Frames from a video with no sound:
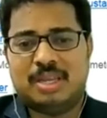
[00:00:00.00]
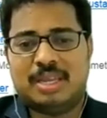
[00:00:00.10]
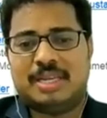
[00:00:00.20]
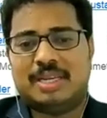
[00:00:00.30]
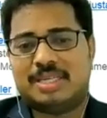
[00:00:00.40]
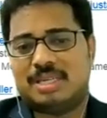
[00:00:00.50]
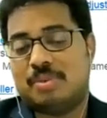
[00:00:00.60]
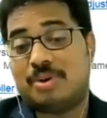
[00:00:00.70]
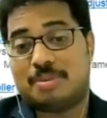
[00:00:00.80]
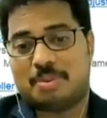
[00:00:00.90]
induction
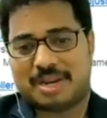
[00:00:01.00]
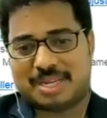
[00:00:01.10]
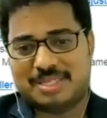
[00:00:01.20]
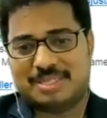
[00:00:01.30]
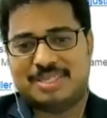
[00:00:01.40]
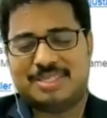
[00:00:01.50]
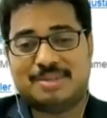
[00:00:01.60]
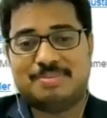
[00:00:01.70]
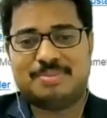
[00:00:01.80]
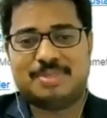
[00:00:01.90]
motor protection
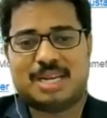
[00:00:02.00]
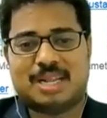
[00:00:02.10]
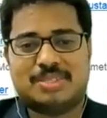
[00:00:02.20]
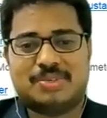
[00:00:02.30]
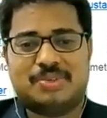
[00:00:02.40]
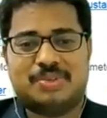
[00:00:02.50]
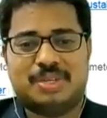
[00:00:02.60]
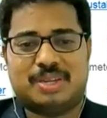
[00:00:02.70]
system that also